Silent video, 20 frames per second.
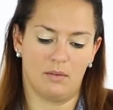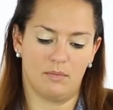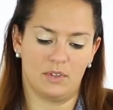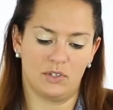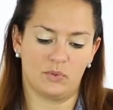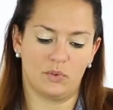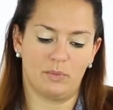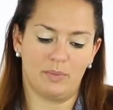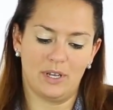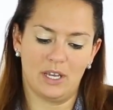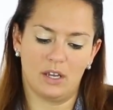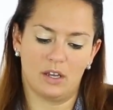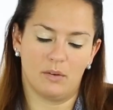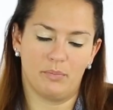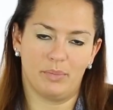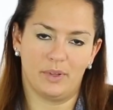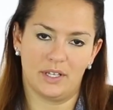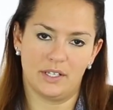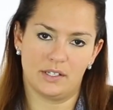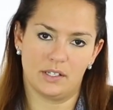This would be a
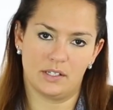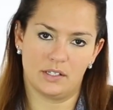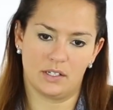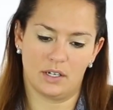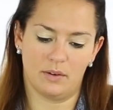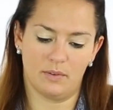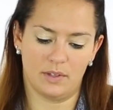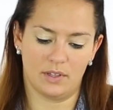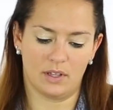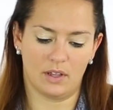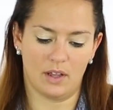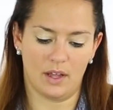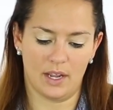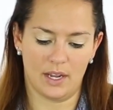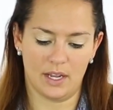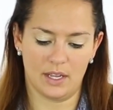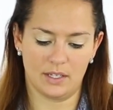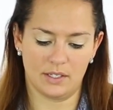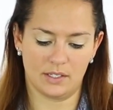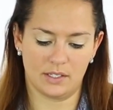good place to start with
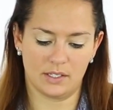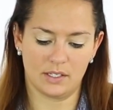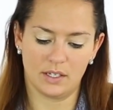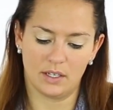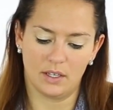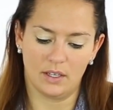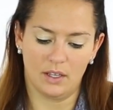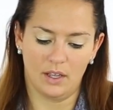clients.